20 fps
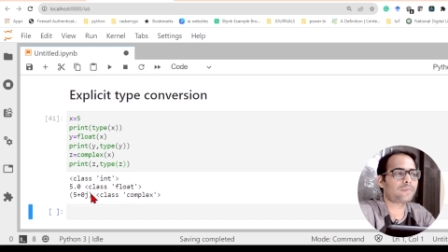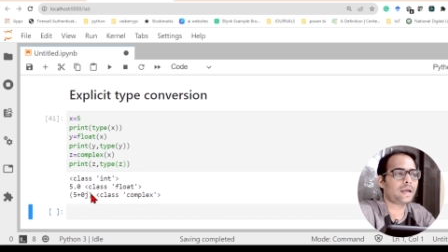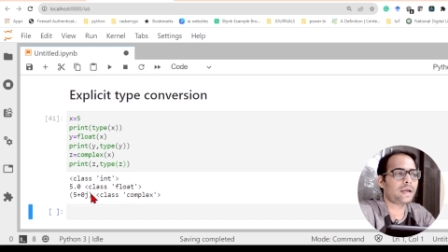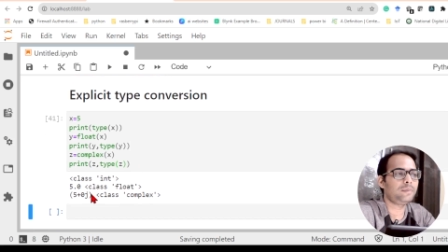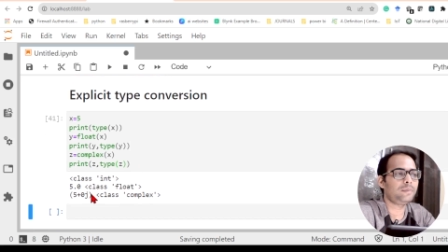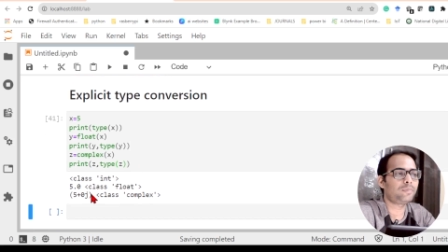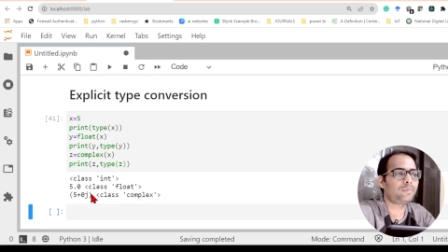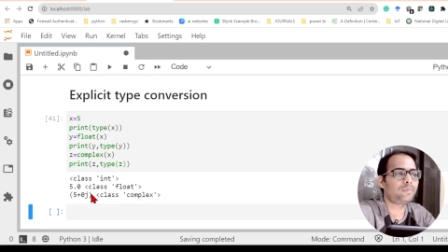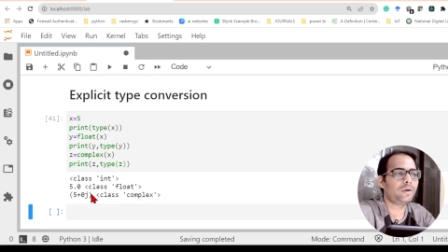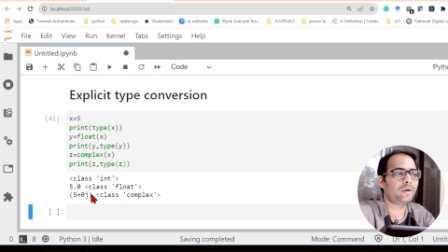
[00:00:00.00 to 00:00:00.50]

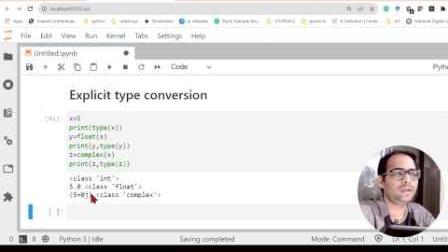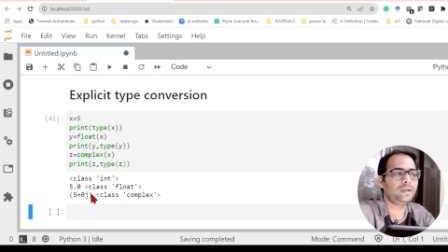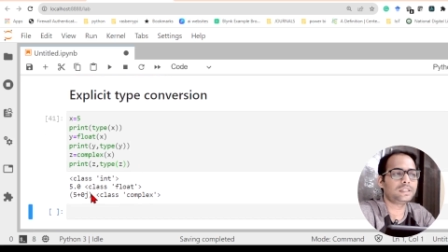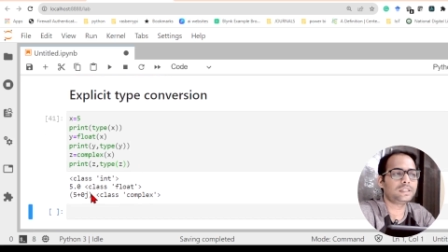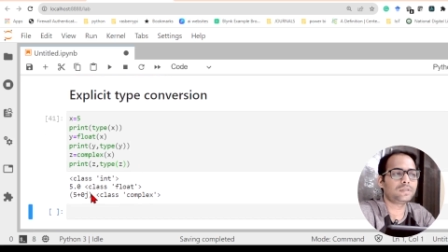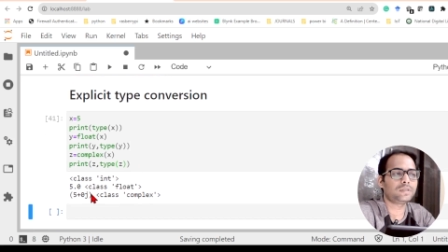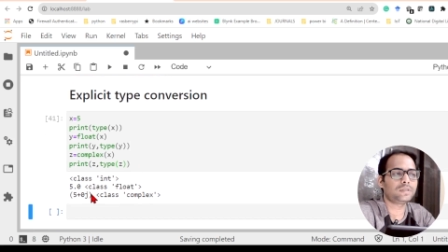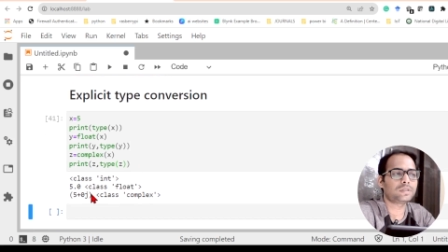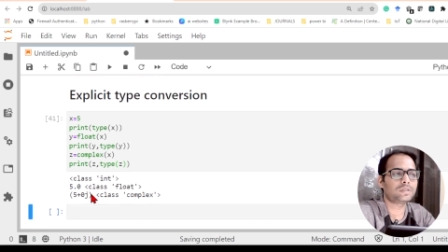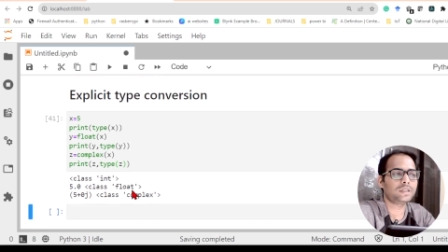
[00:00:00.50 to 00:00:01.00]

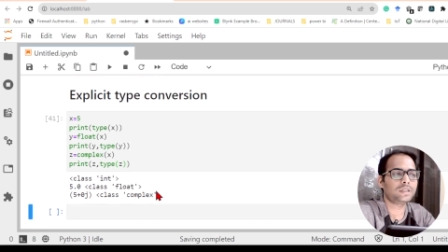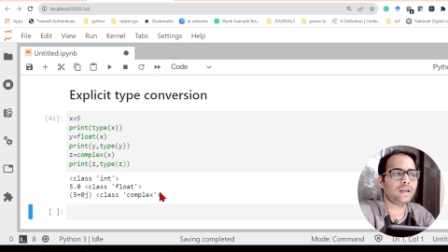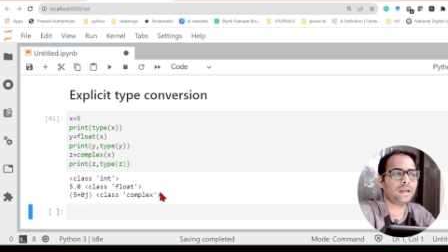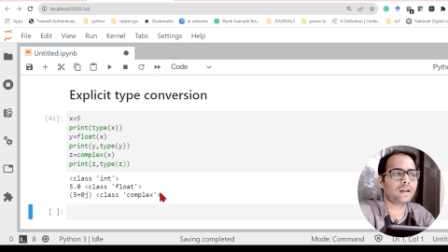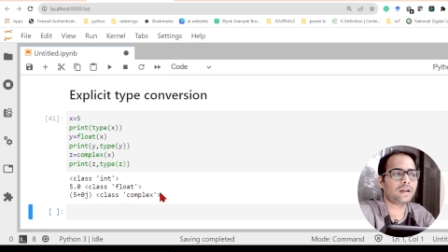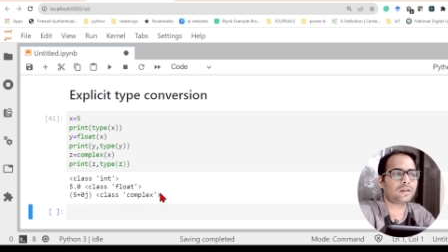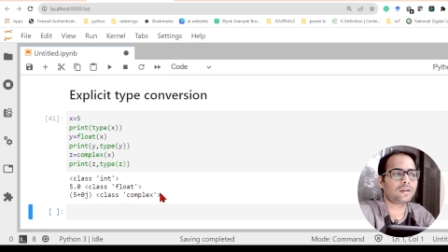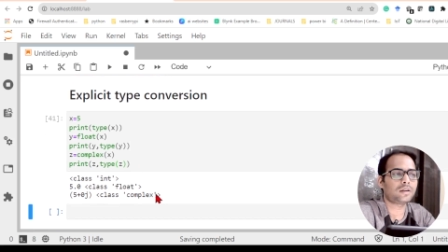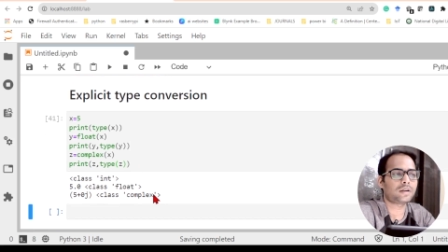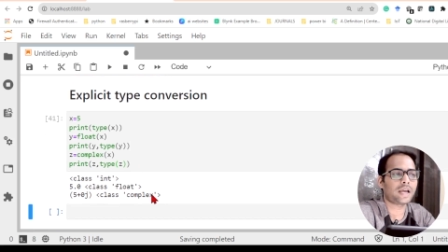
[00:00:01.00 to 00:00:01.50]
5.0j
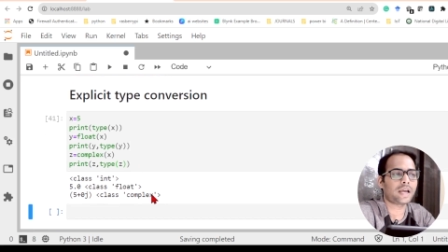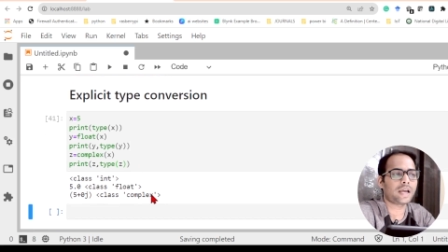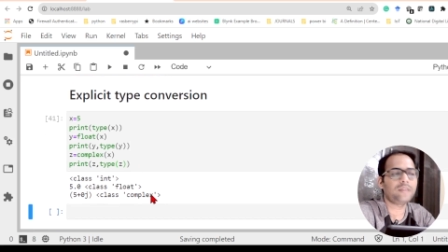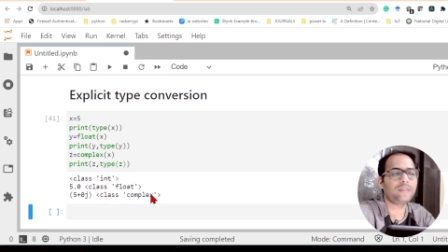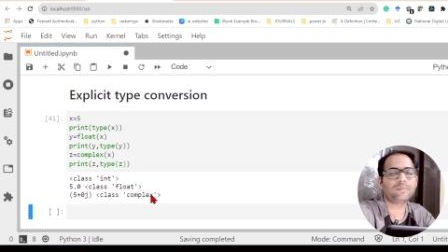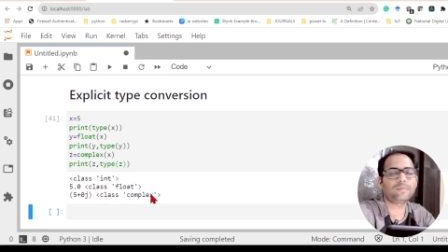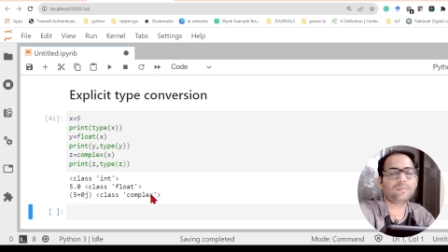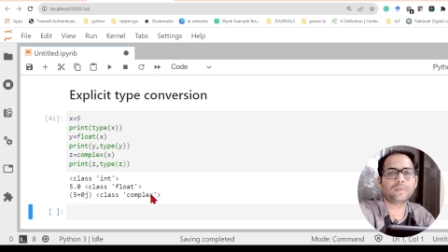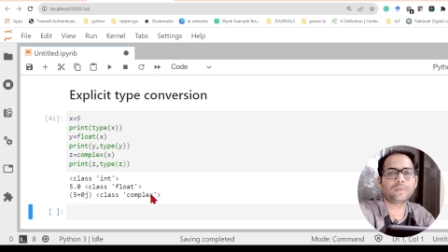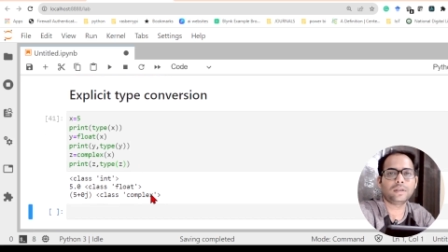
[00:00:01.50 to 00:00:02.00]
and the
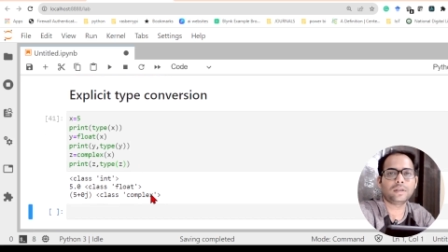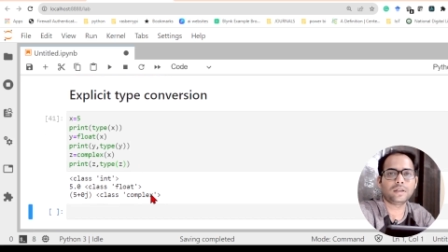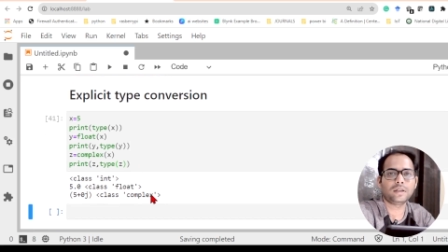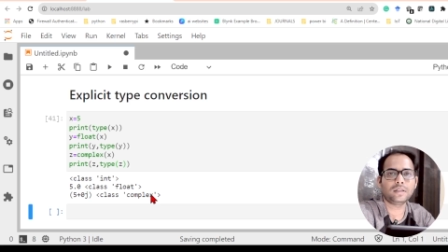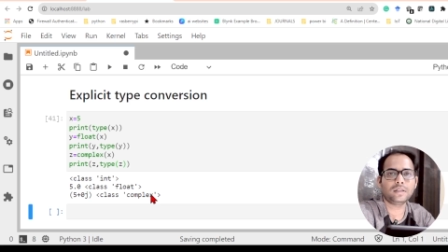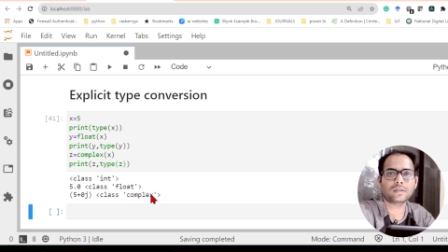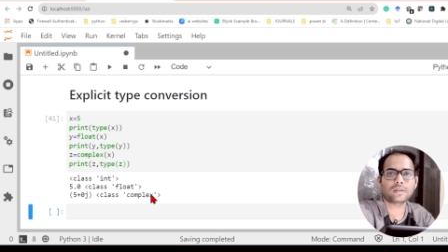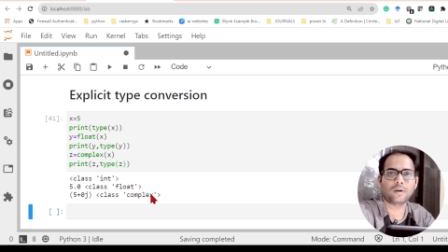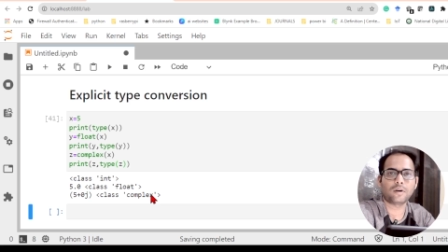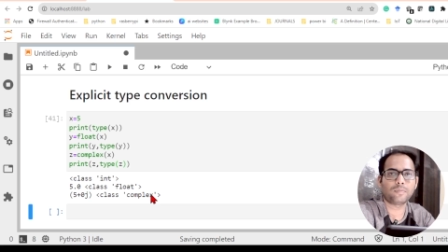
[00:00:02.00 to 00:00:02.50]
type here
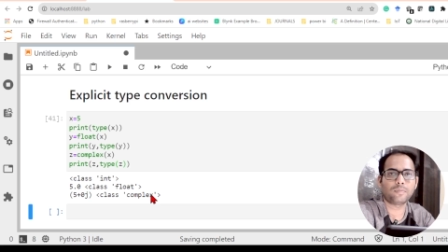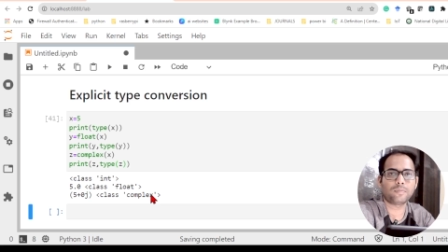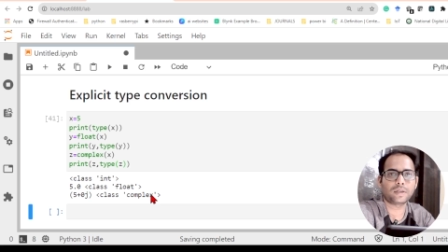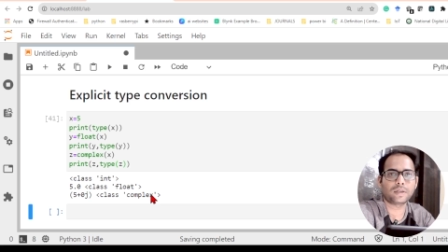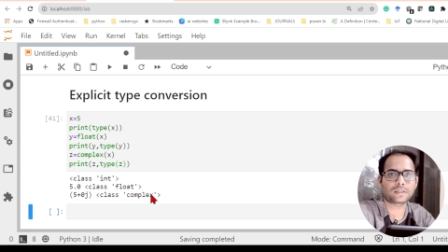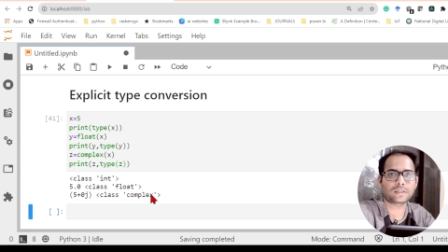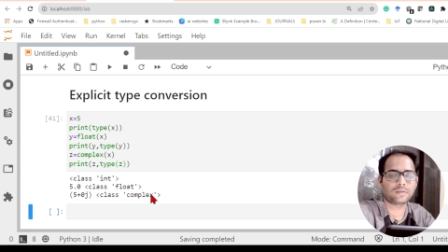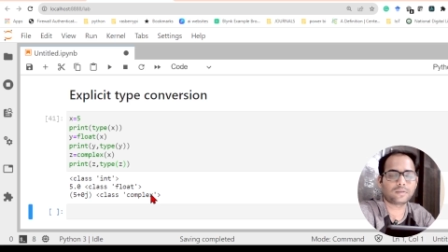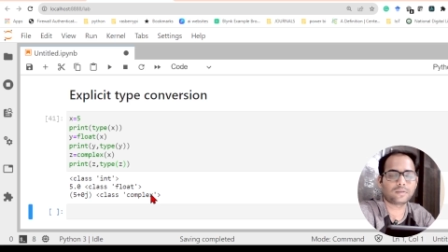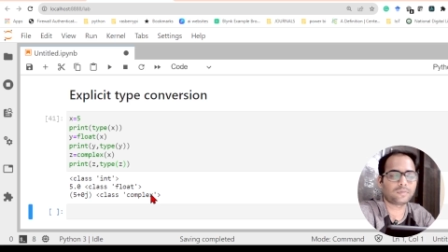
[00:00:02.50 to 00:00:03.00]
is
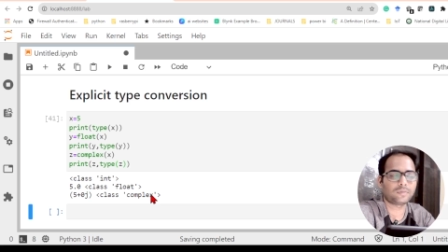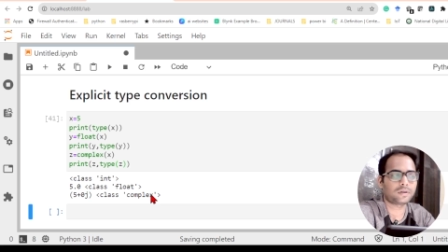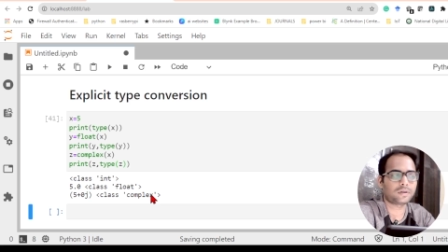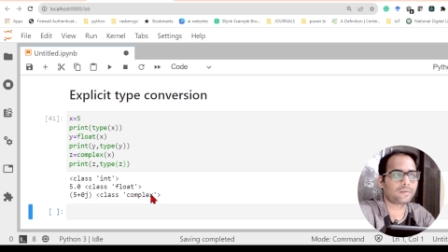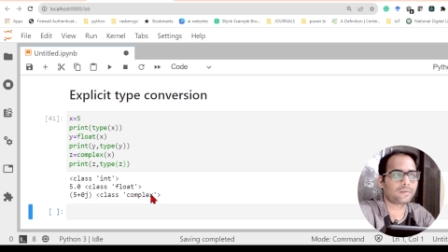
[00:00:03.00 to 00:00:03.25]
complex number.